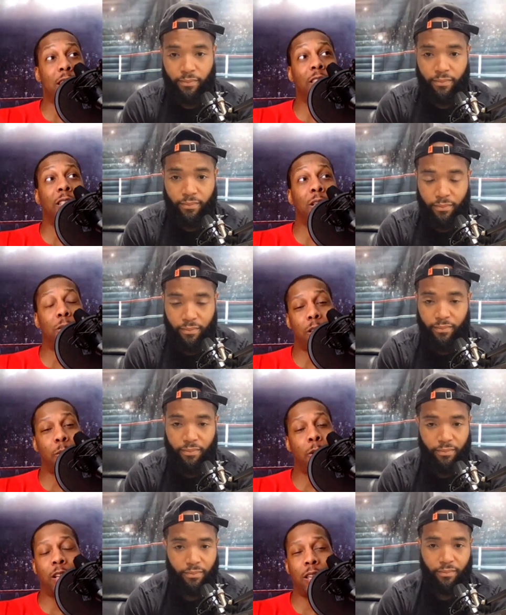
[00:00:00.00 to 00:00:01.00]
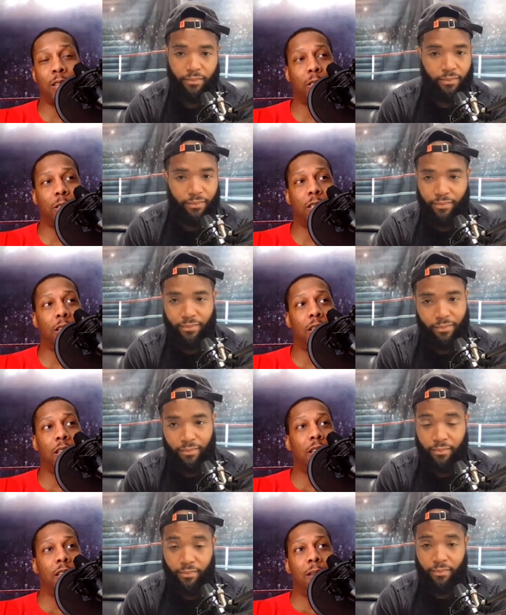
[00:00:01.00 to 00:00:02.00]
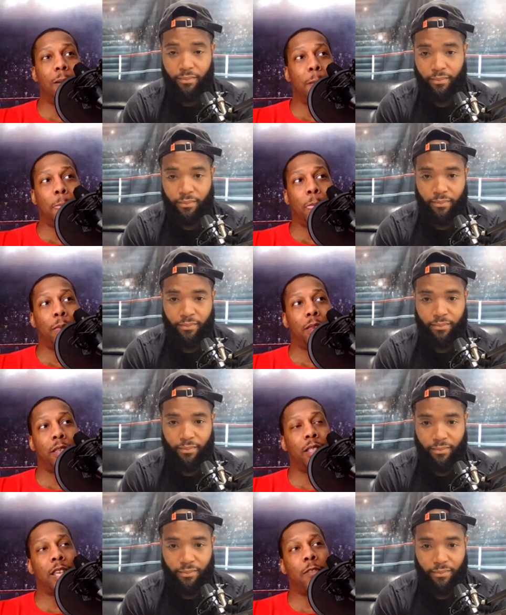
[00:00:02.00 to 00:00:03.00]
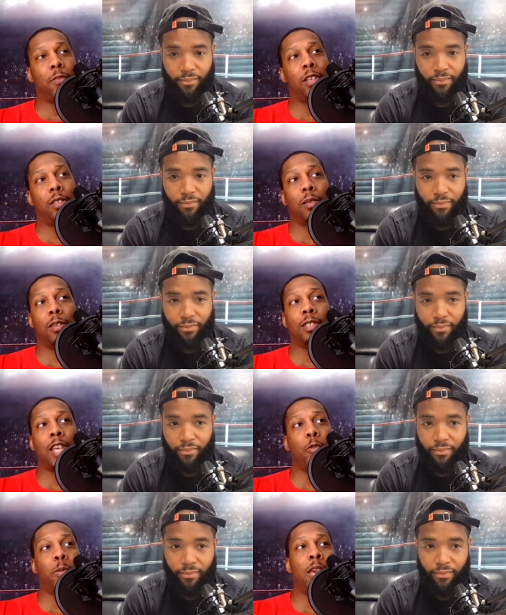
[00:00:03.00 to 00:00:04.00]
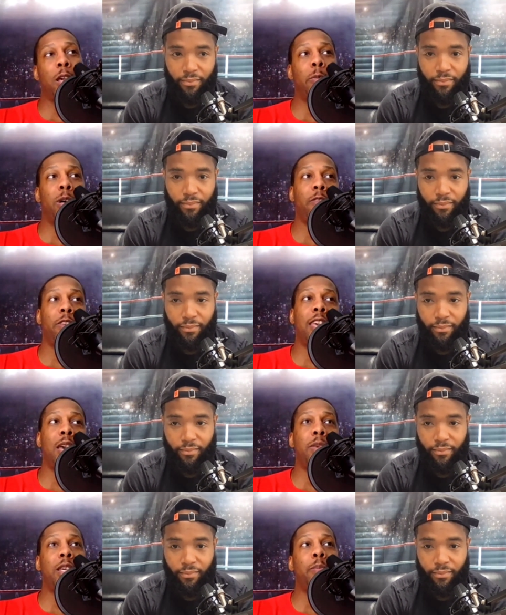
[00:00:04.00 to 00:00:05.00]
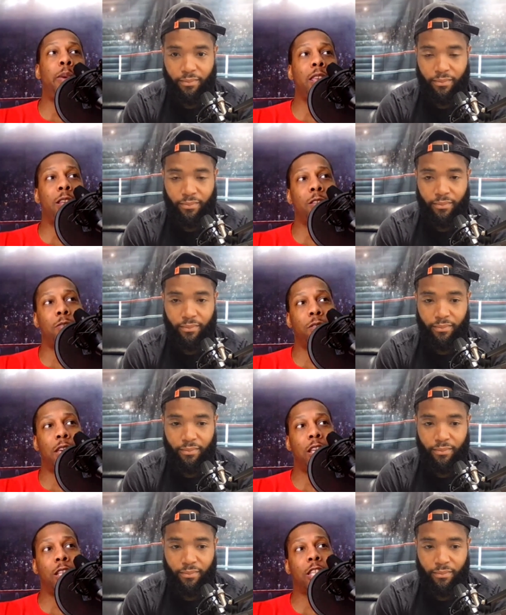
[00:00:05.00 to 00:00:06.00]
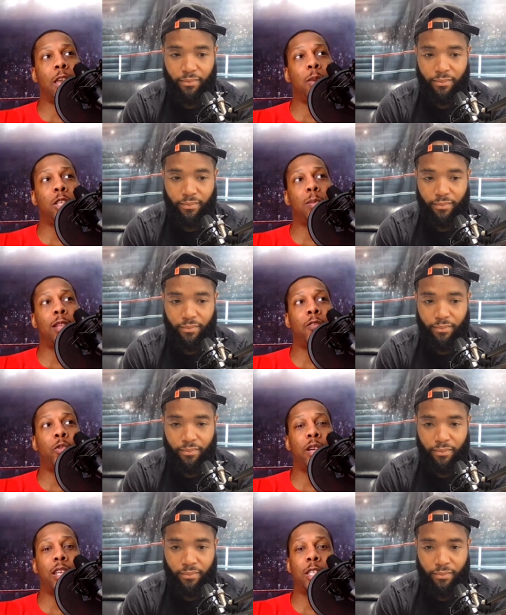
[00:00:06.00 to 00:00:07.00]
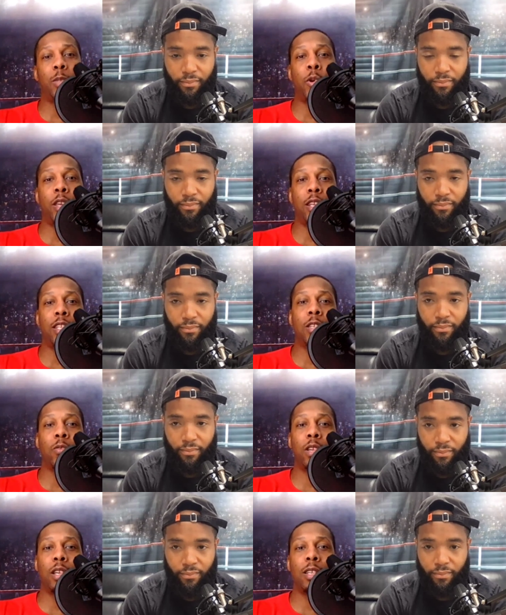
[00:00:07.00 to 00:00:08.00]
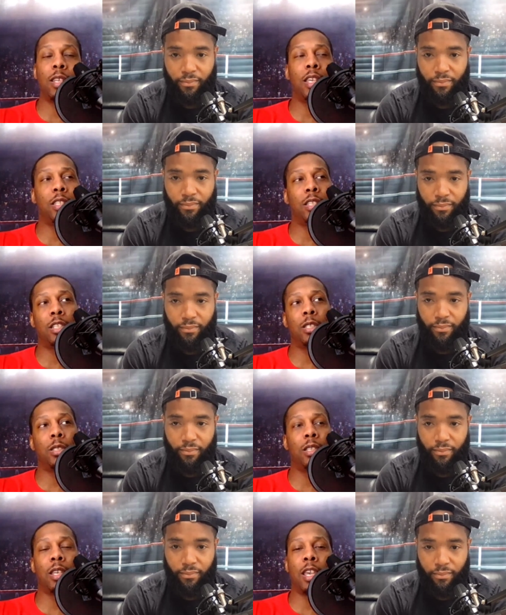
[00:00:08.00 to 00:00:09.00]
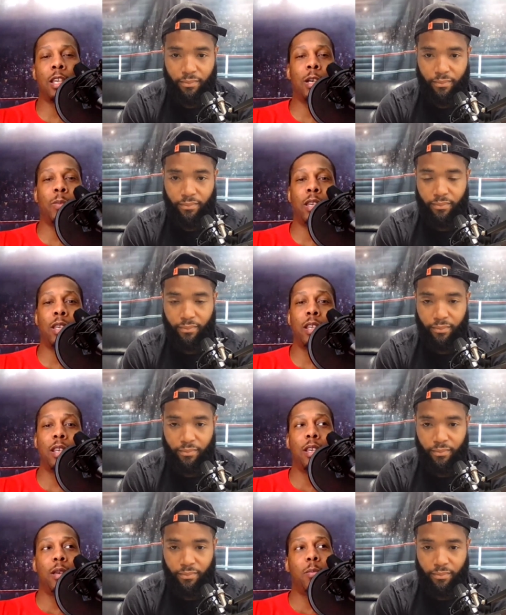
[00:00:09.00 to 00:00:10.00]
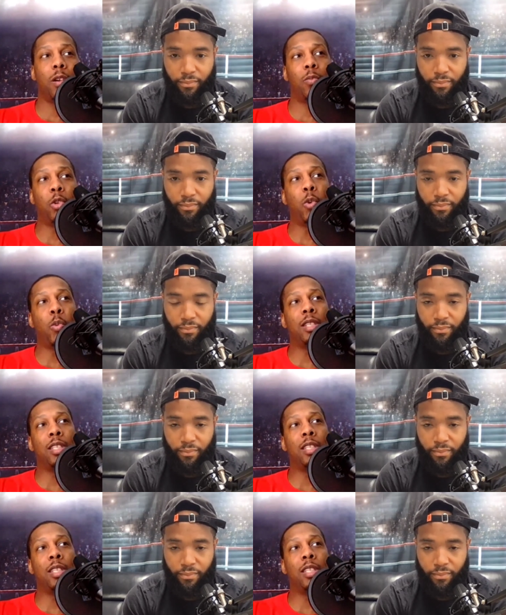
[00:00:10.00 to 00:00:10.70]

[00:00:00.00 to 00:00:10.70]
Speaker 1: ago. Come on now. So it's time. It's time for him to hang him up. he can't be competitive at the championship level at this point in his career, I think he should just hang it up, man. We don't want to see